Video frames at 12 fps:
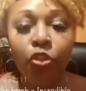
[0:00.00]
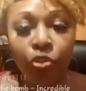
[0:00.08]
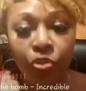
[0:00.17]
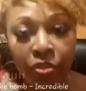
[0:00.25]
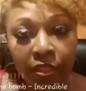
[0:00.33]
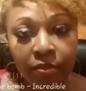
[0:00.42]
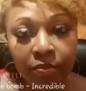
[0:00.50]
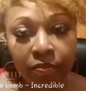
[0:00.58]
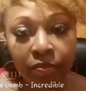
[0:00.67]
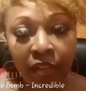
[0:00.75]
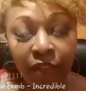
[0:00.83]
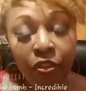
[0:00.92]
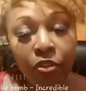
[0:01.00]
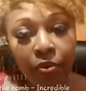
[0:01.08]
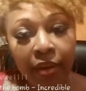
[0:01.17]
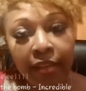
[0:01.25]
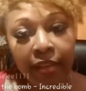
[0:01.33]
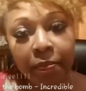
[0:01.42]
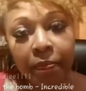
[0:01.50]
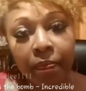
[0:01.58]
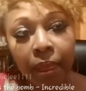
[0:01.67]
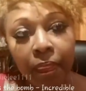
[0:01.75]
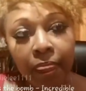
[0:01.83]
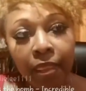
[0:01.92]
And I feel good. I feel
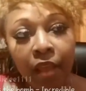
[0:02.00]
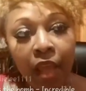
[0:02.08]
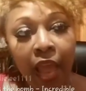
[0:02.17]
great.